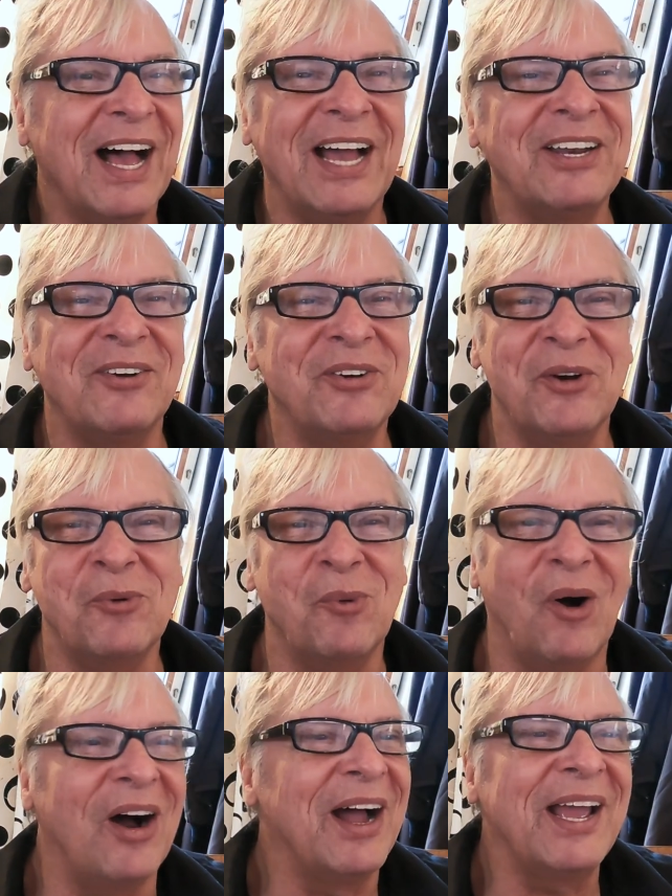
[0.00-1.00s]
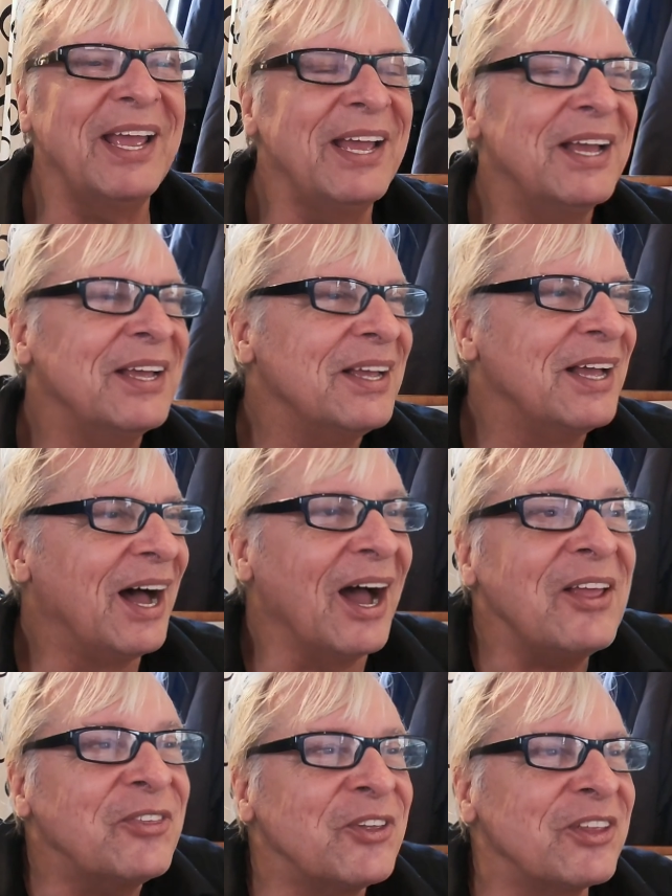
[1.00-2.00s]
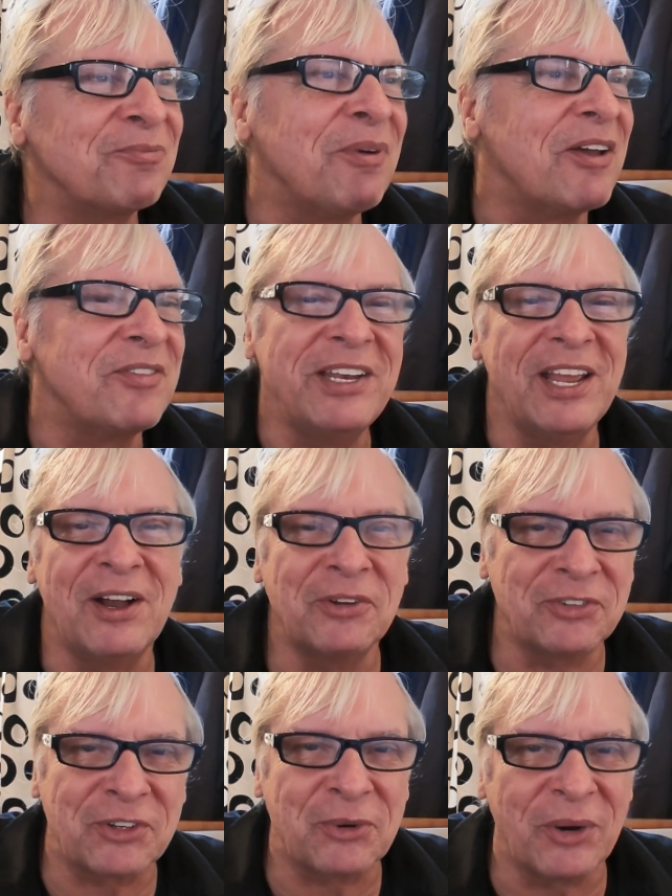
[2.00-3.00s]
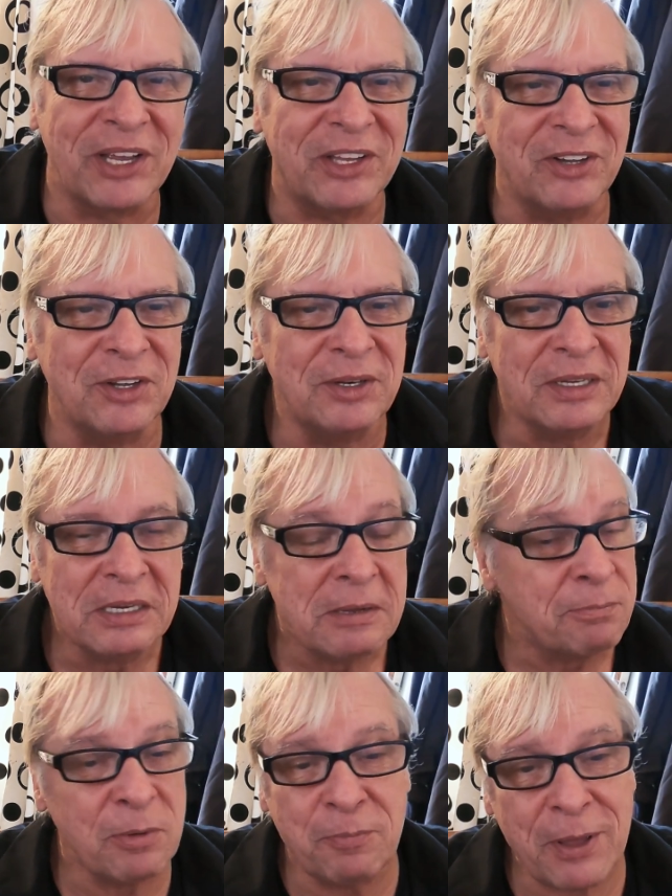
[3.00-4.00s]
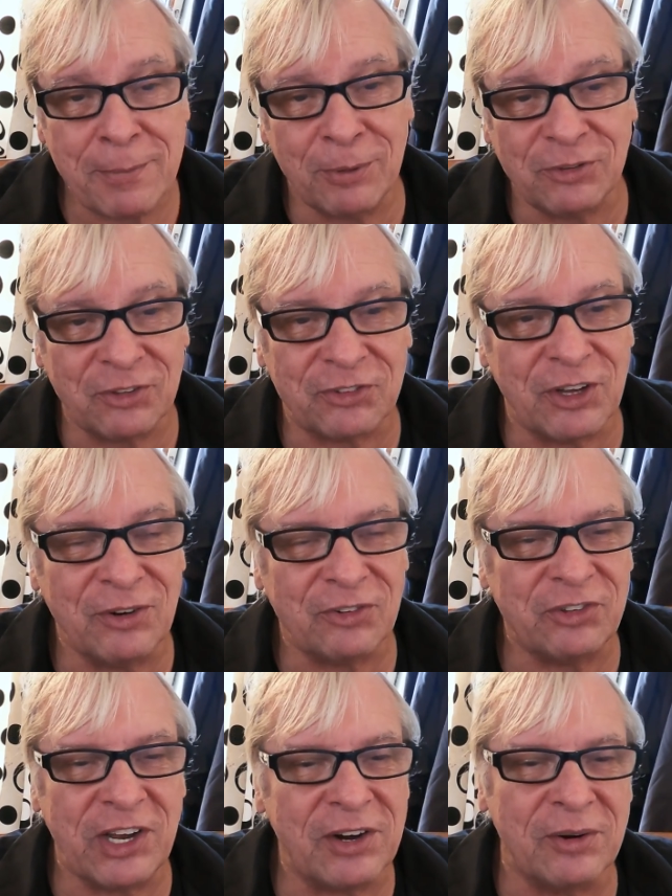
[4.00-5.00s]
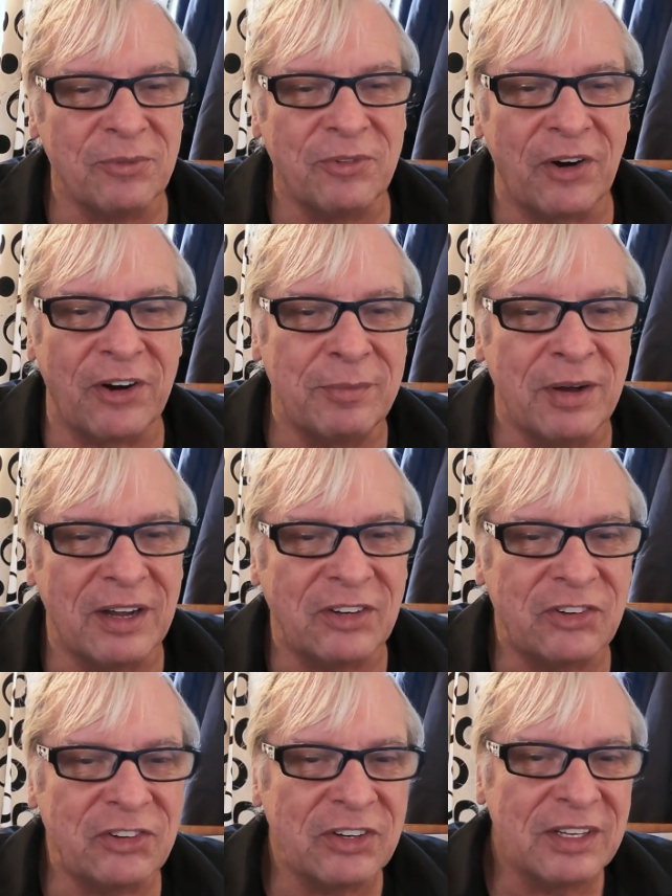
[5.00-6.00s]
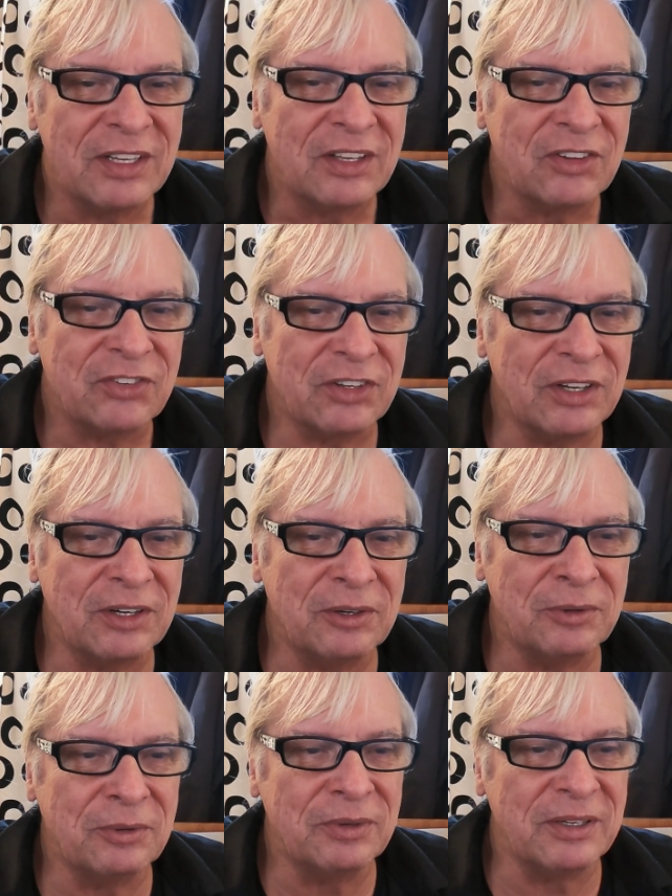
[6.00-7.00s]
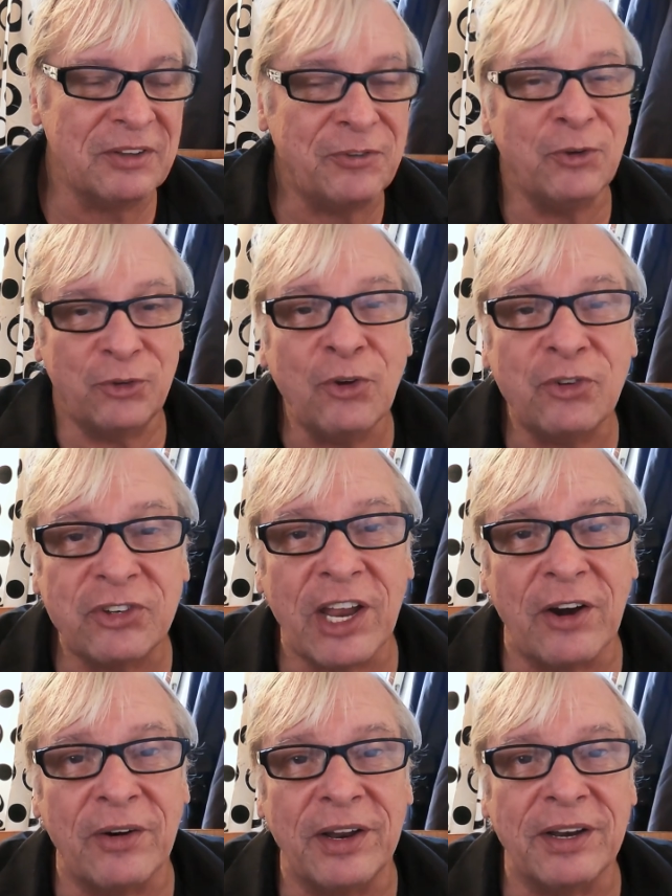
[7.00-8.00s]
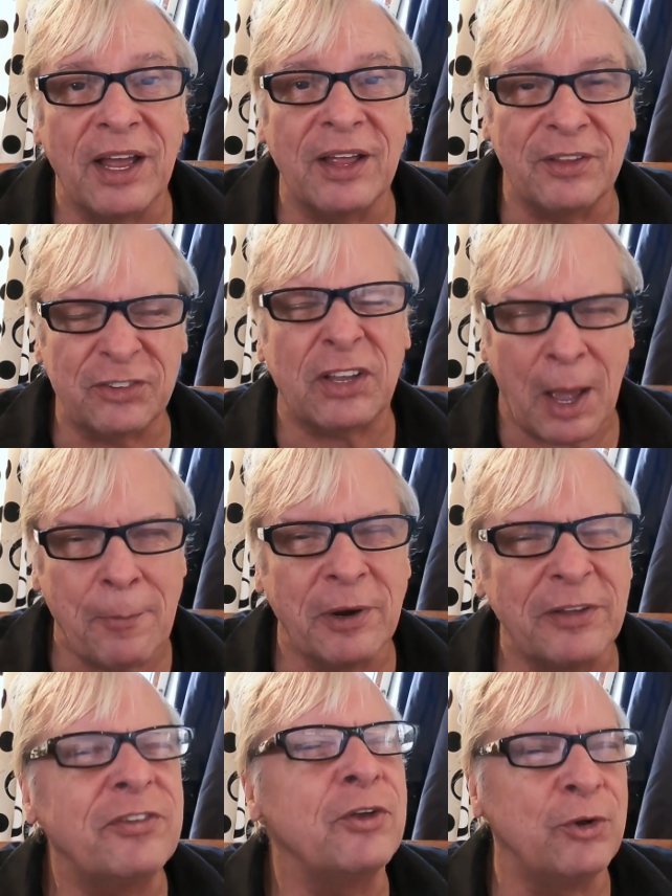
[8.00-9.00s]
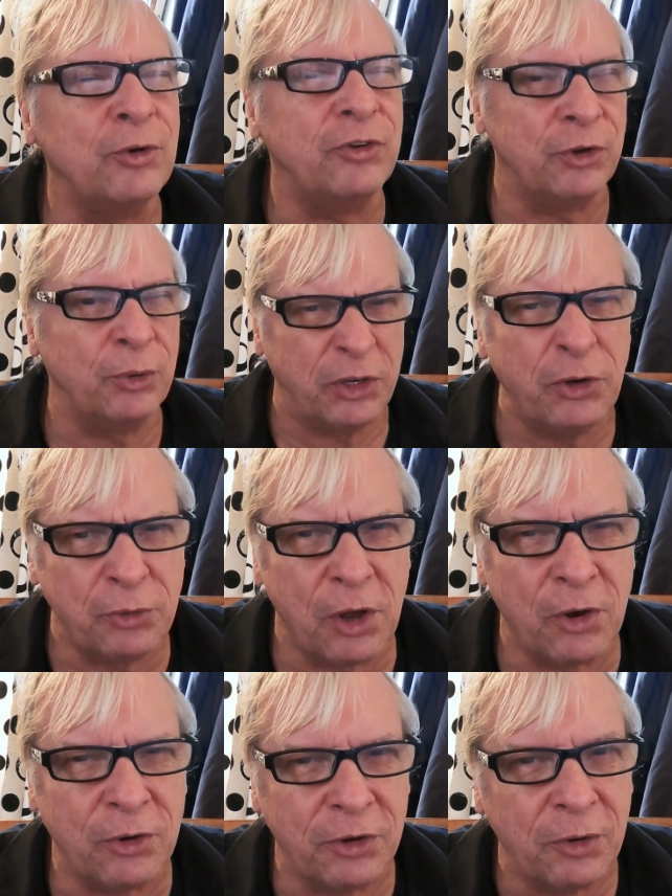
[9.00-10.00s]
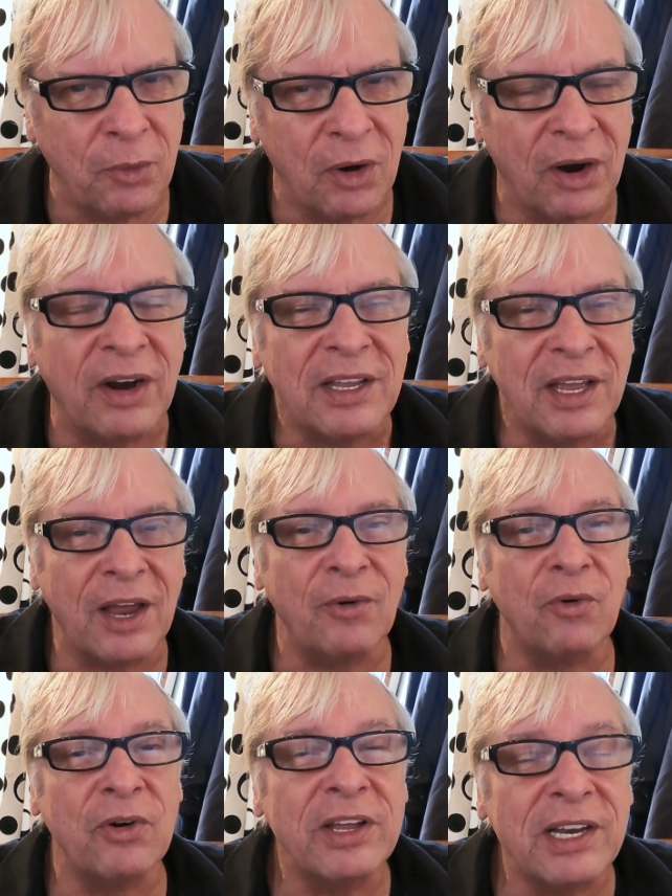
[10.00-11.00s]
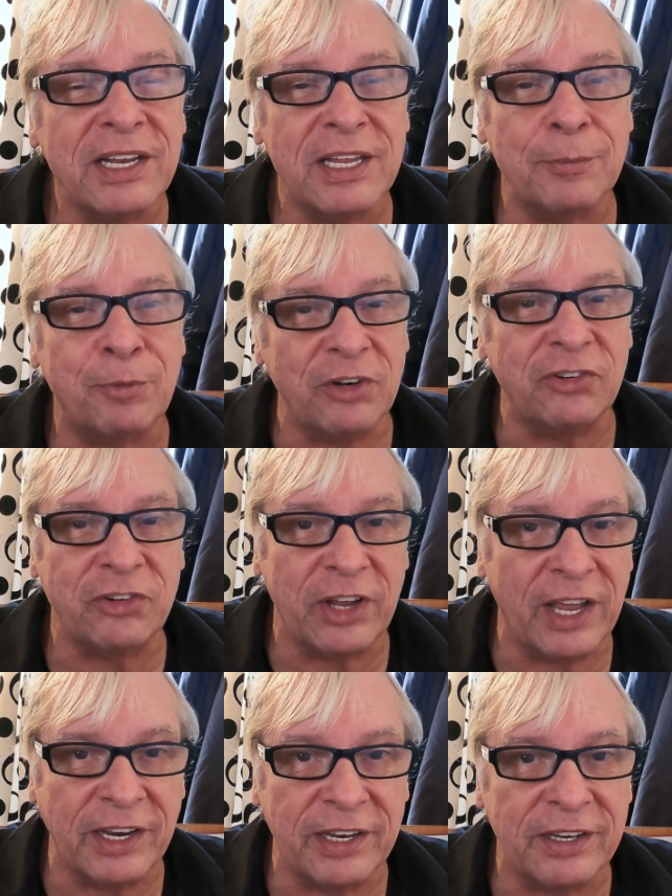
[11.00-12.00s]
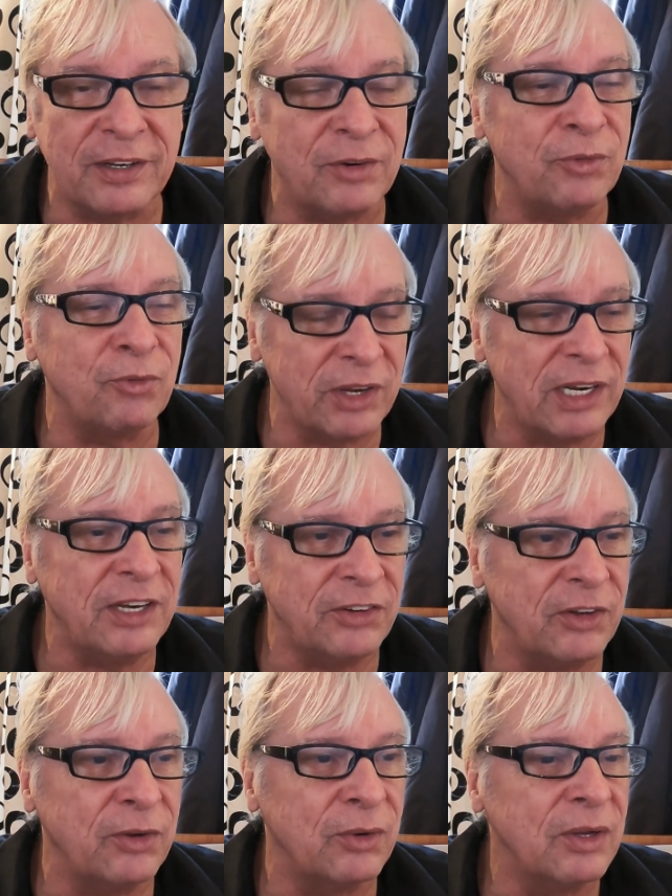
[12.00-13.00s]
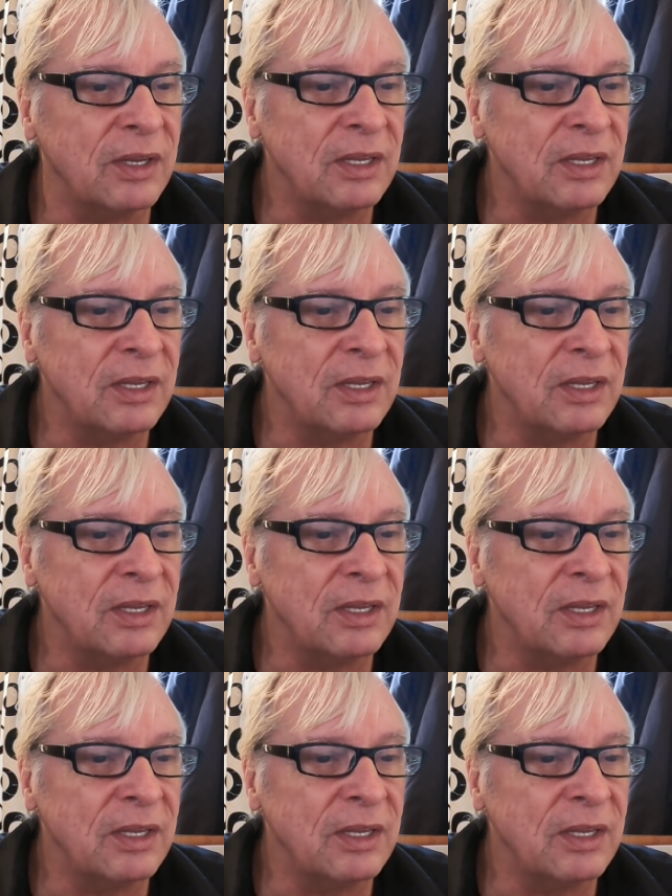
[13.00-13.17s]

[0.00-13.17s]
I don't know why. I think my videos are quite good, but people just don't share them very much. So if you do share it, there's a couple of you who do, and you know who you are. I really appreciate it. I really do.